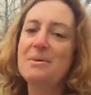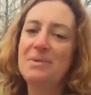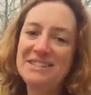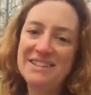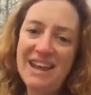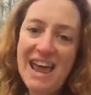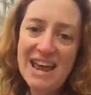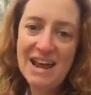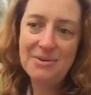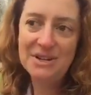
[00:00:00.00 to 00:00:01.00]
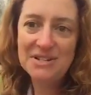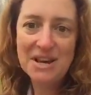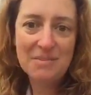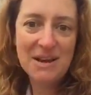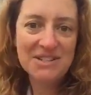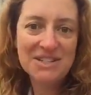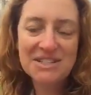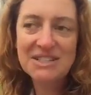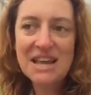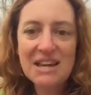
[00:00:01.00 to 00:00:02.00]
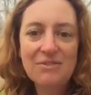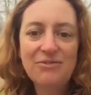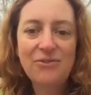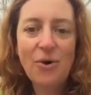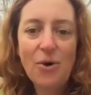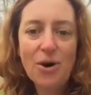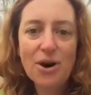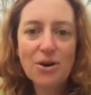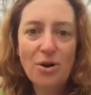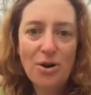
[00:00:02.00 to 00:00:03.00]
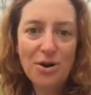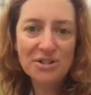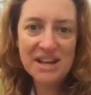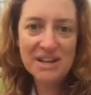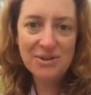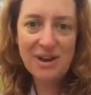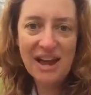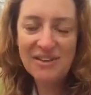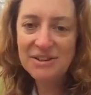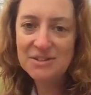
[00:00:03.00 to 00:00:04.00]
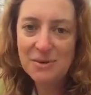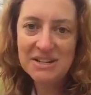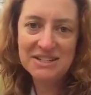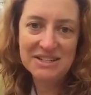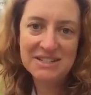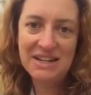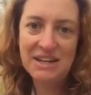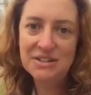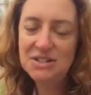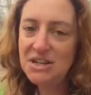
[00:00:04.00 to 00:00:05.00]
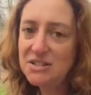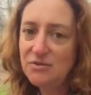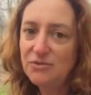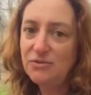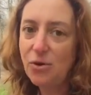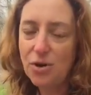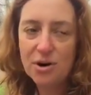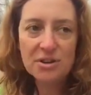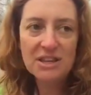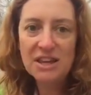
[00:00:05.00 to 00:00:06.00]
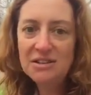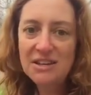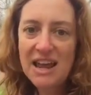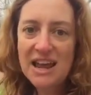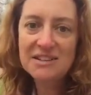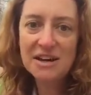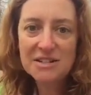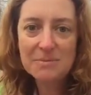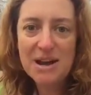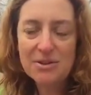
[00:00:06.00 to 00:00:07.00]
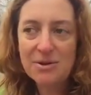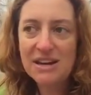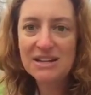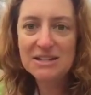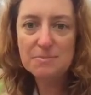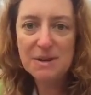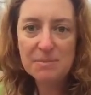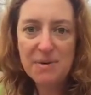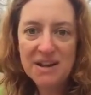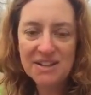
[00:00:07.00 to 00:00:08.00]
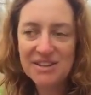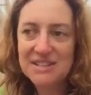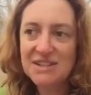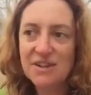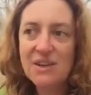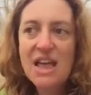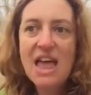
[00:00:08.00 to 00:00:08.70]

But today I want to talk about just setting 4 goals that you have in 2016. Just 4. The other day I talked about creating this big bucket list of